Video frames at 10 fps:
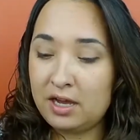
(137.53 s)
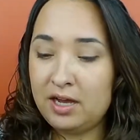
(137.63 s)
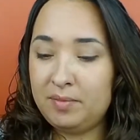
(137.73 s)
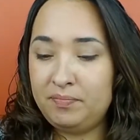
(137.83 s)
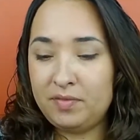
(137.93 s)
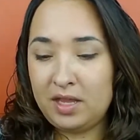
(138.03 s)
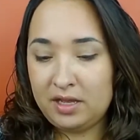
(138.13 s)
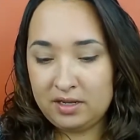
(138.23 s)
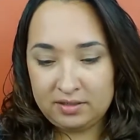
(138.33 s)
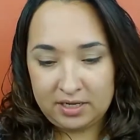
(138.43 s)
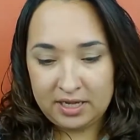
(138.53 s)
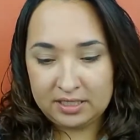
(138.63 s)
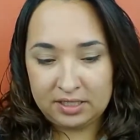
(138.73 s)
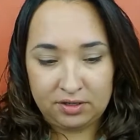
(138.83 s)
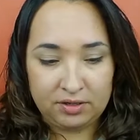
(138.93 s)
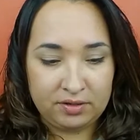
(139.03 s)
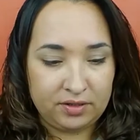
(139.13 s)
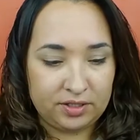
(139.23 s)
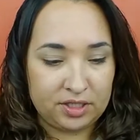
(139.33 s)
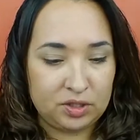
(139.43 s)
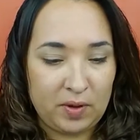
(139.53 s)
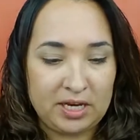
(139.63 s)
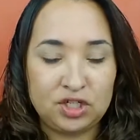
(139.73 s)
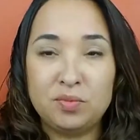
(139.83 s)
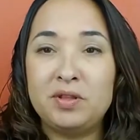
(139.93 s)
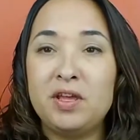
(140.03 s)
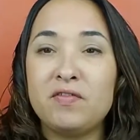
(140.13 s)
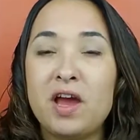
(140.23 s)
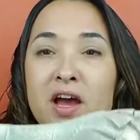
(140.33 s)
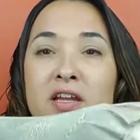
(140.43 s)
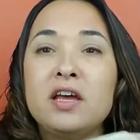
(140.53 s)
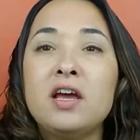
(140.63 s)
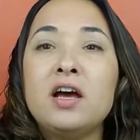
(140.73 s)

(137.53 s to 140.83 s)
And I guess there's a suede to them, and they've got